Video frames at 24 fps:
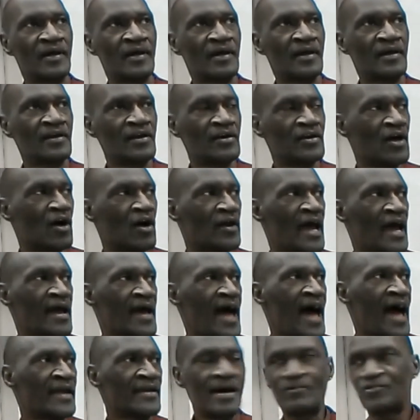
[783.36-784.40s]
You know, they
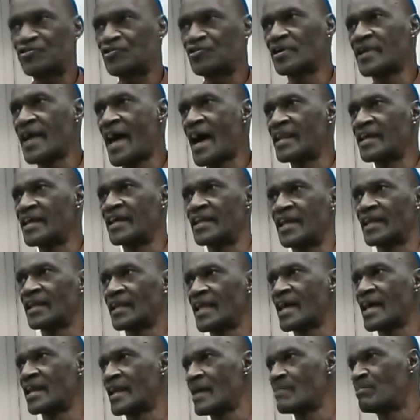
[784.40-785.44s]
I'm sure down here in
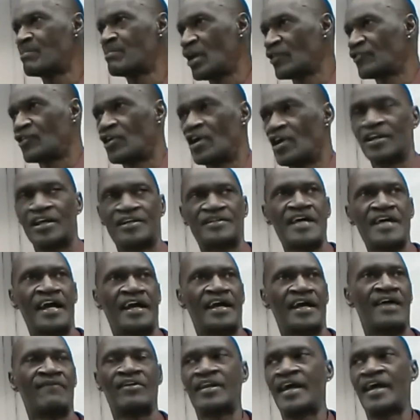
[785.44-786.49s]
Atlanta they bust an undertaker
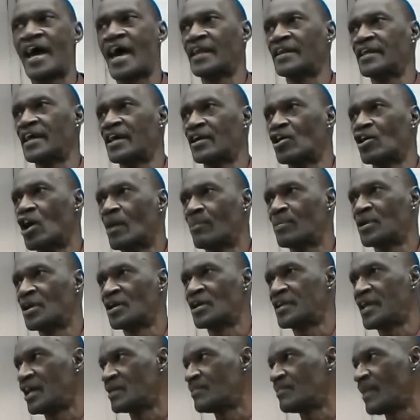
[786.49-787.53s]
every now and then humping a
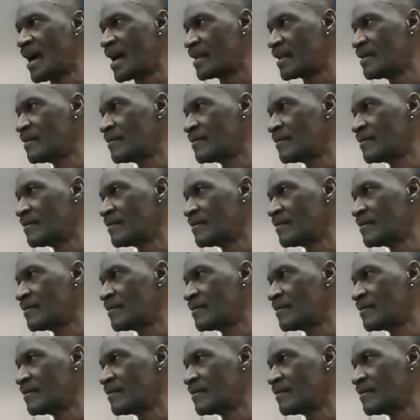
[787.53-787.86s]
dead body.